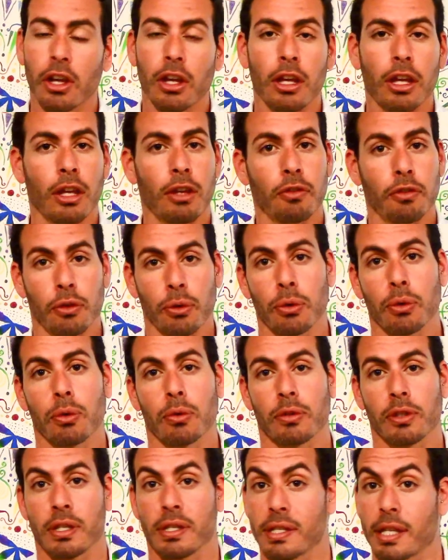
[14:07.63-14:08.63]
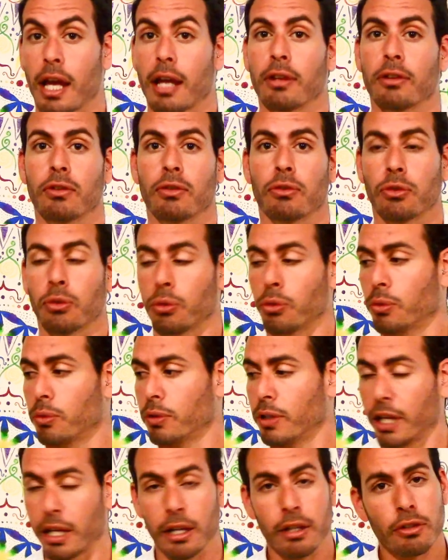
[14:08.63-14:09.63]
if you decide to
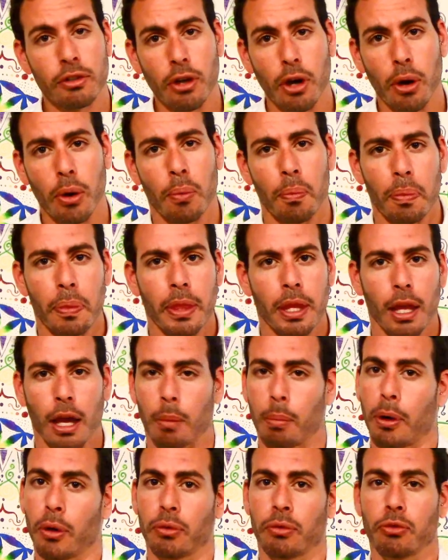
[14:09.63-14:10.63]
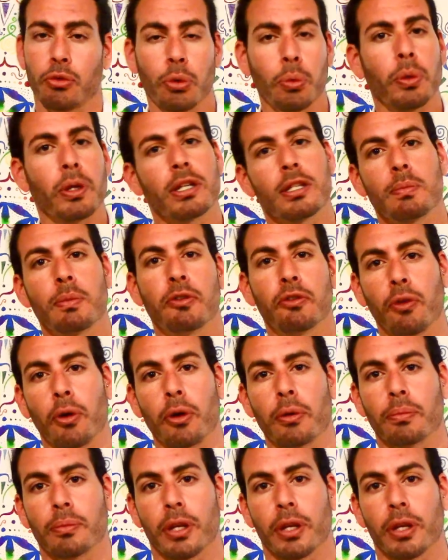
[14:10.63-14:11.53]
let it go about 2 weeks before.